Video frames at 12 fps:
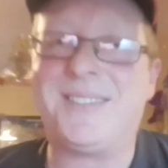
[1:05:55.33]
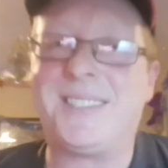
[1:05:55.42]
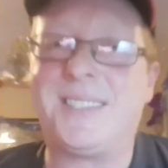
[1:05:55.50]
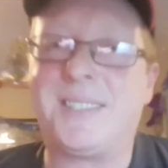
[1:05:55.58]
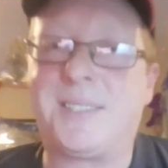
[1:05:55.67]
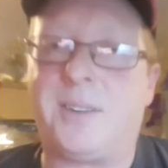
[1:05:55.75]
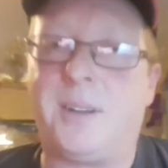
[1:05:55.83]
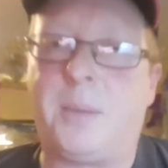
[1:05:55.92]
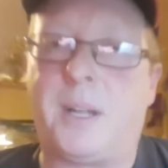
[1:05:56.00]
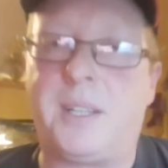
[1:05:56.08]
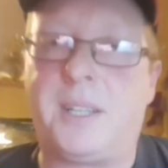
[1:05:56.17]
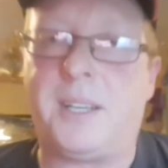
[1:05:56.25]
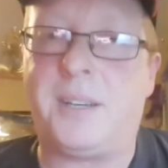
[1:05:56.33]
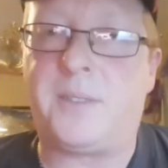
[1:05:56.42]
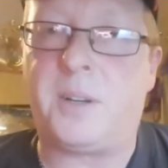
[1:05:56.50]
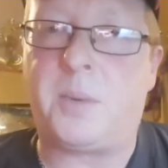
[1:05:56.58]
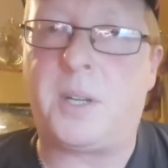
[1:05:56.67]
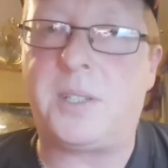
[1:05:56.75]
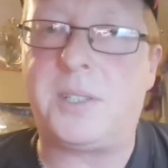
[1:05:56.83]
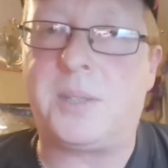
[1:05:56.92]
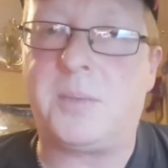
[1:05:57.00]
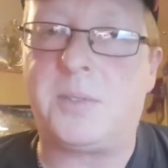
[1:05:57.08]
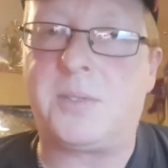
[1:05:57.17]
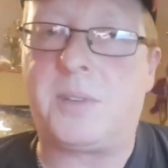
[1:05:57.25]
Sorry about the vibration.
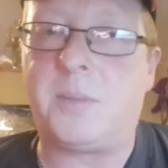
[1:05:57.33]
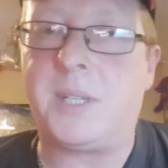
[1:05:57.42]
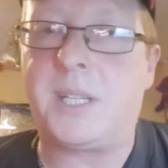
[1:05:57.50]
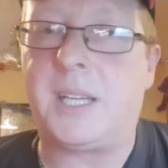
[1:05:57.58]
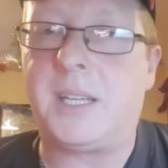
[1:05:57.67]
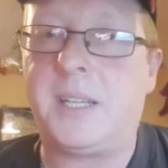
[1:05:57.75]
Someone's ringing me again.